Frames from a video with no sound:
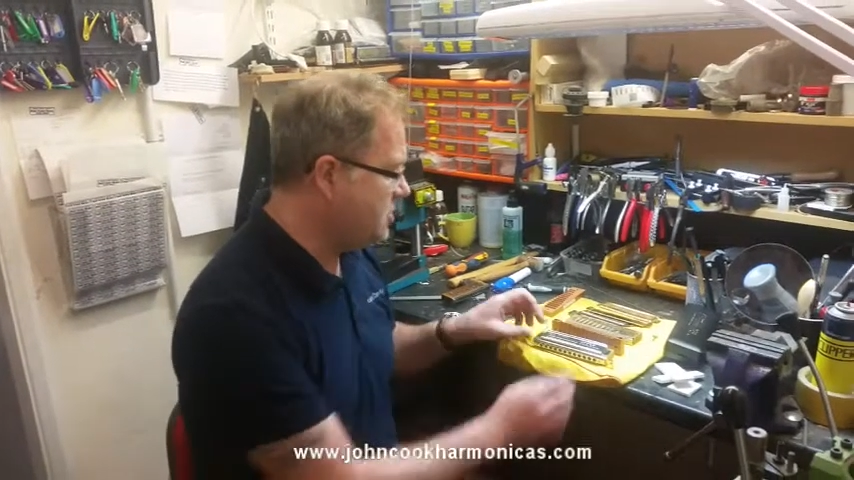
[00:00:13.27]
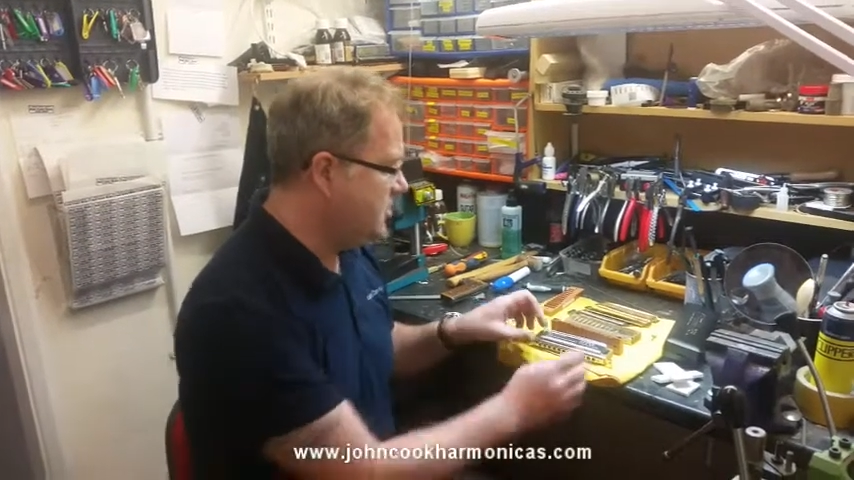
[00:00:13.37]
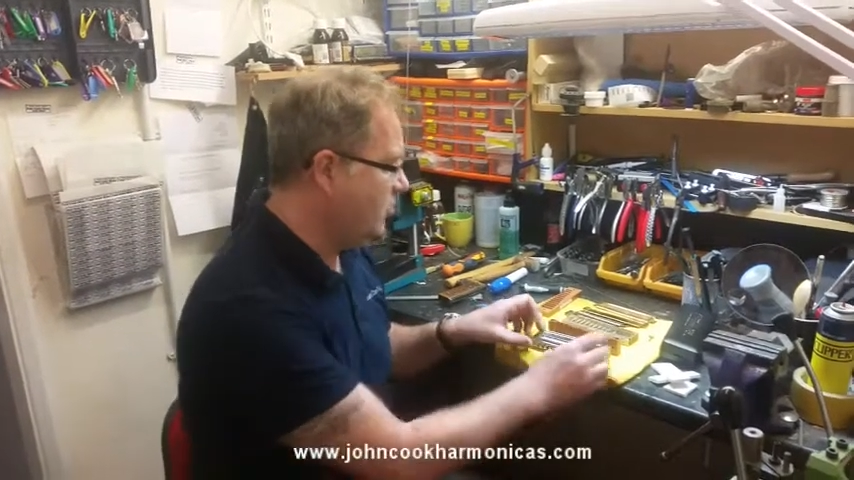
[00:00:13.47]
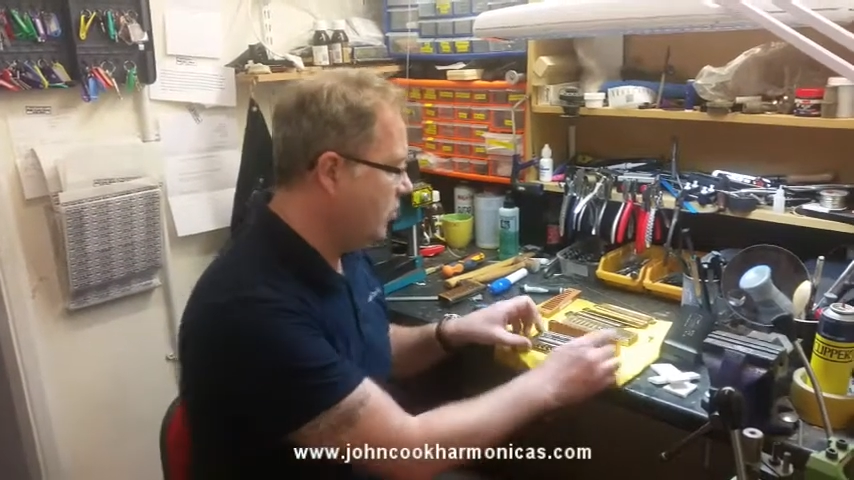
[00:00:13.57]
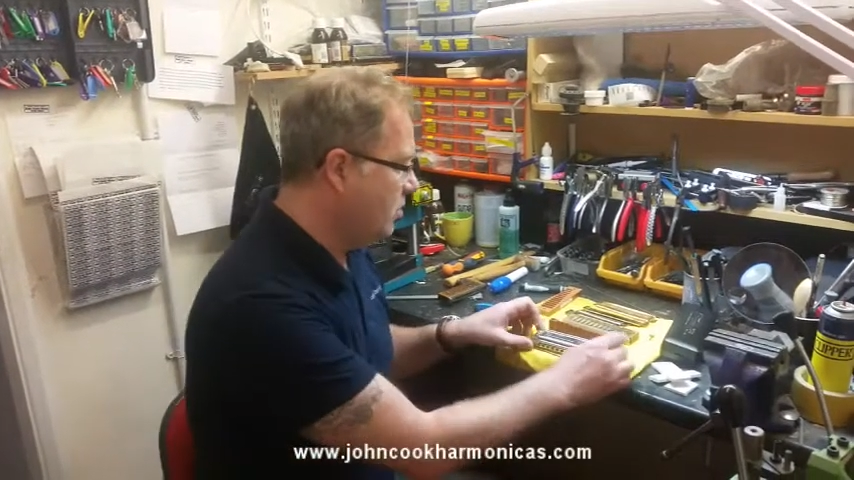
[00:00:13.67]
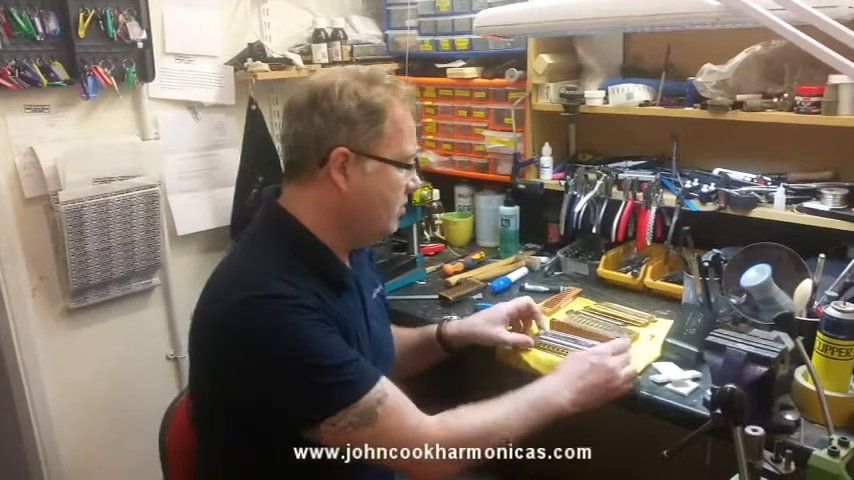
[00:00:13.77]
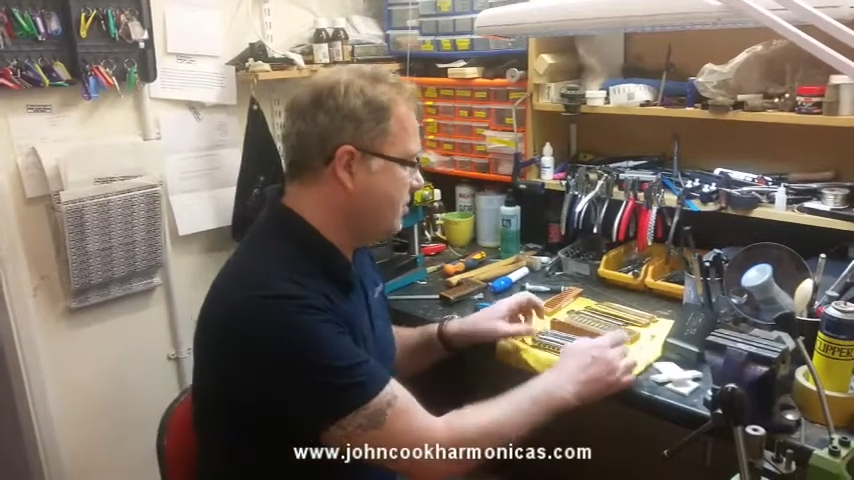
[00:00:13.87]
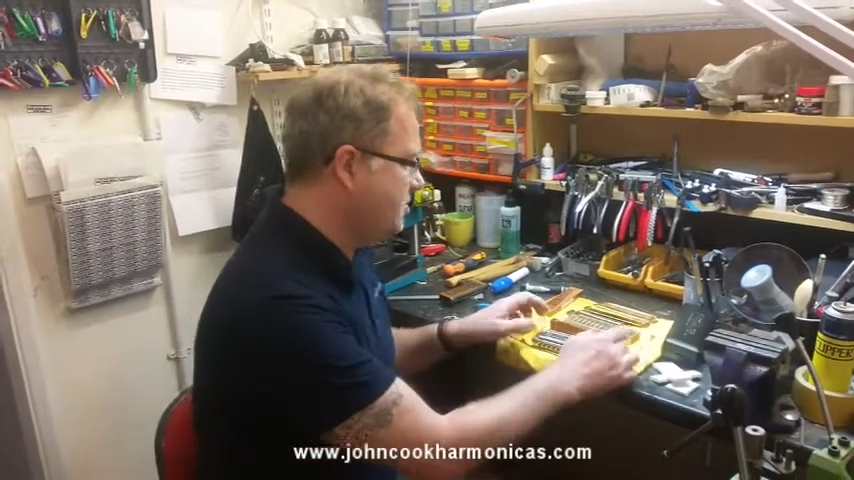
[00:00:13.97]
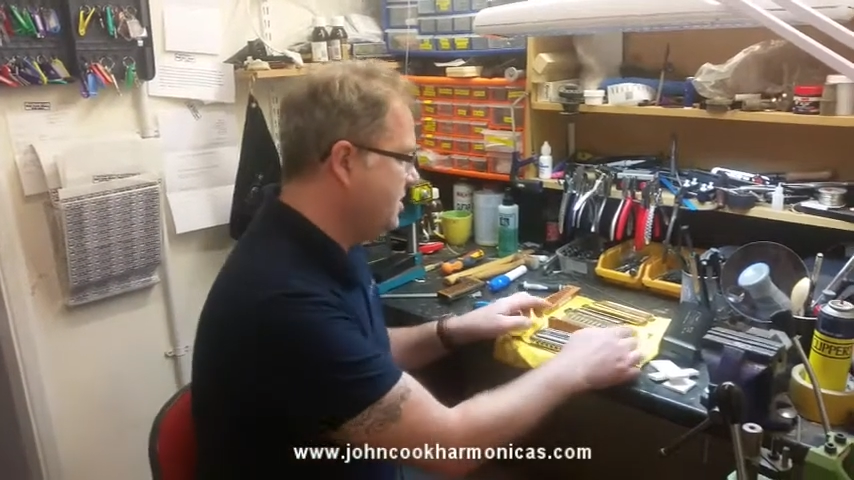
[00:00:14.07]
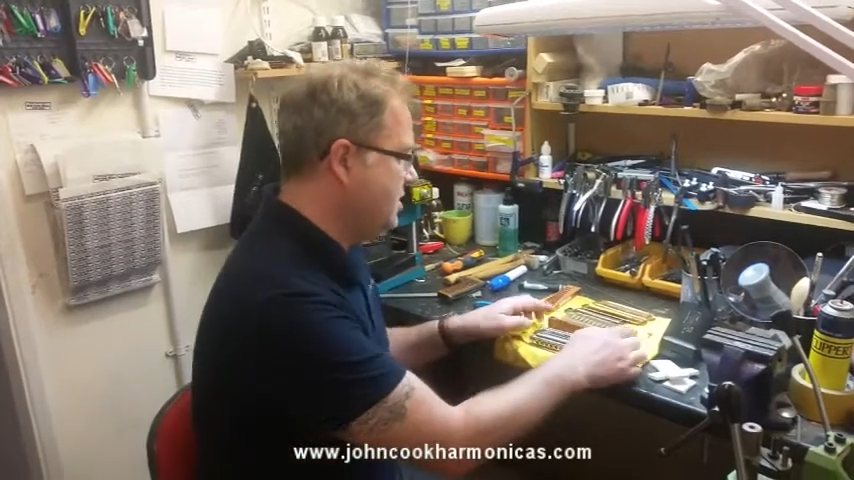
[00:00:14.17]
of all, the
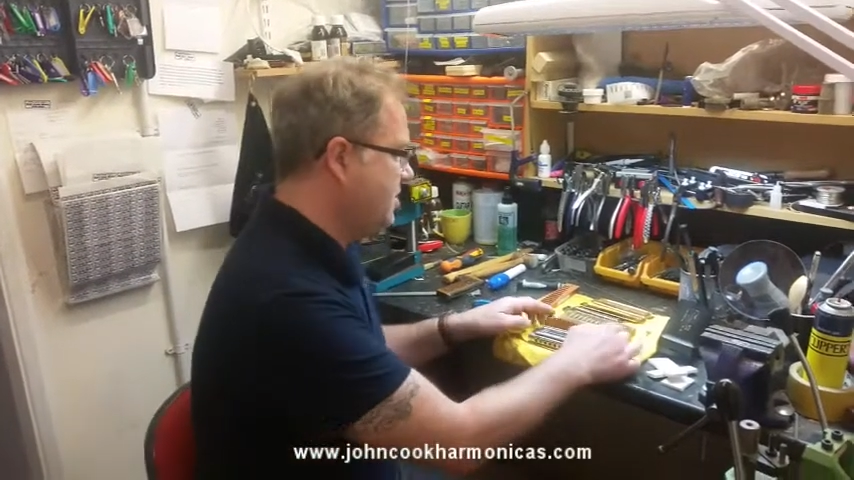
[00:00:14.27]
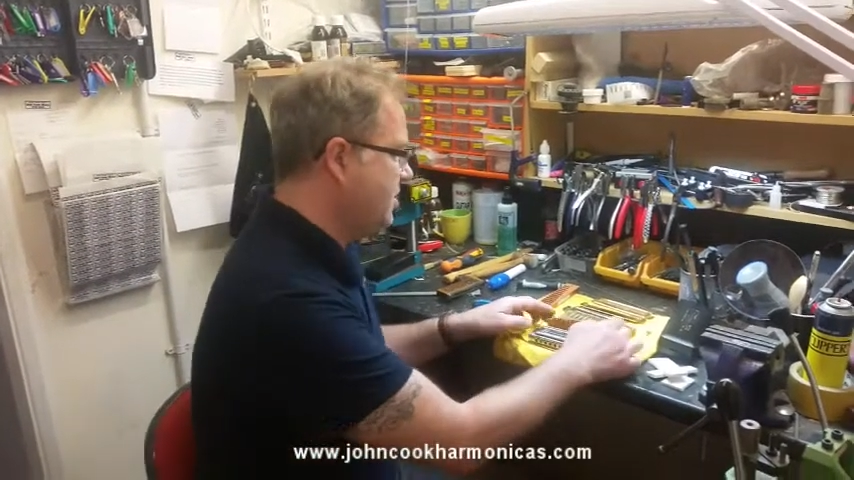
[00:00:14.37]
first thing to